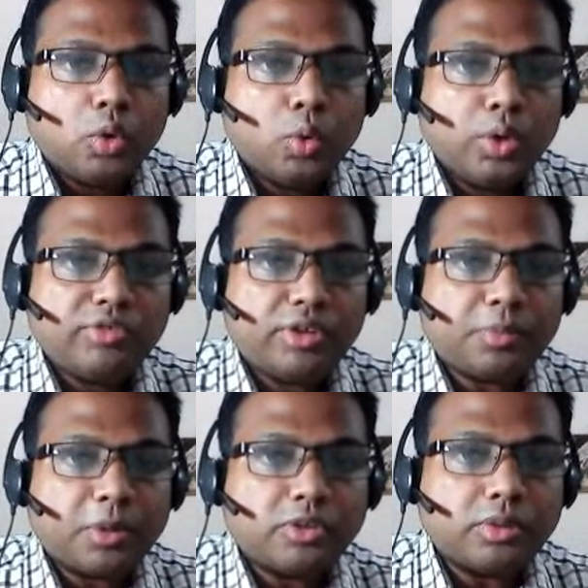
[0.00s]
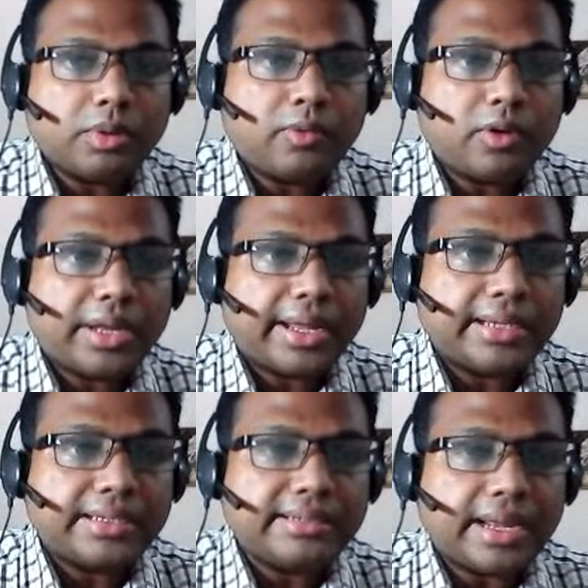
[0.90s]
Who is responsible for
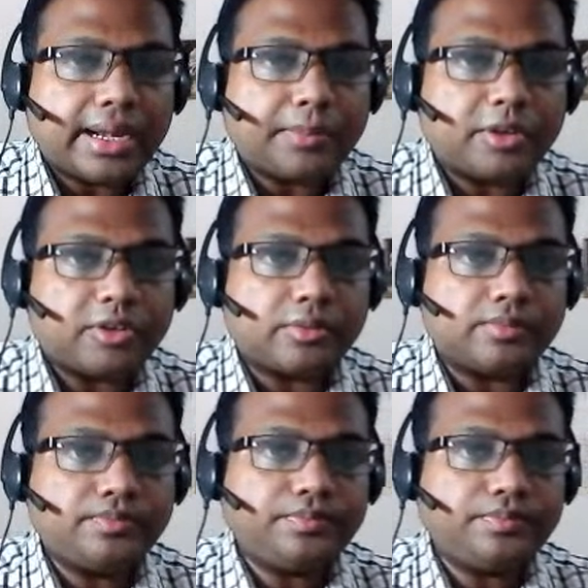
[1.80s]
taking this adaptation?